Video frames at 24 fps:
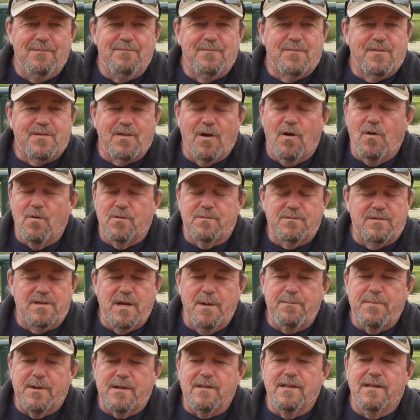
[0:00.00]
So
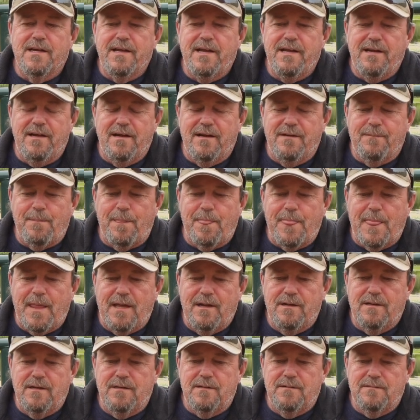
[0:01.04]
typically,
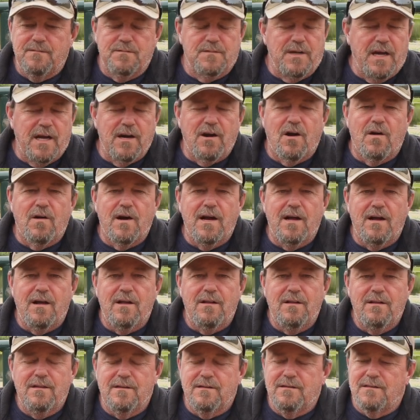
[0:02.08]

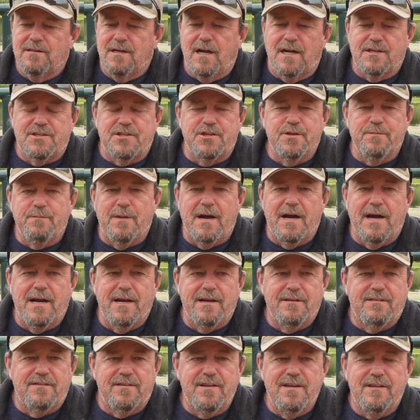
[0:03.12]
NRL, I shoot
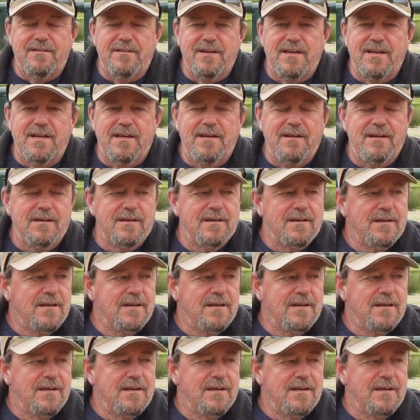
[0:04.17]
my CZ,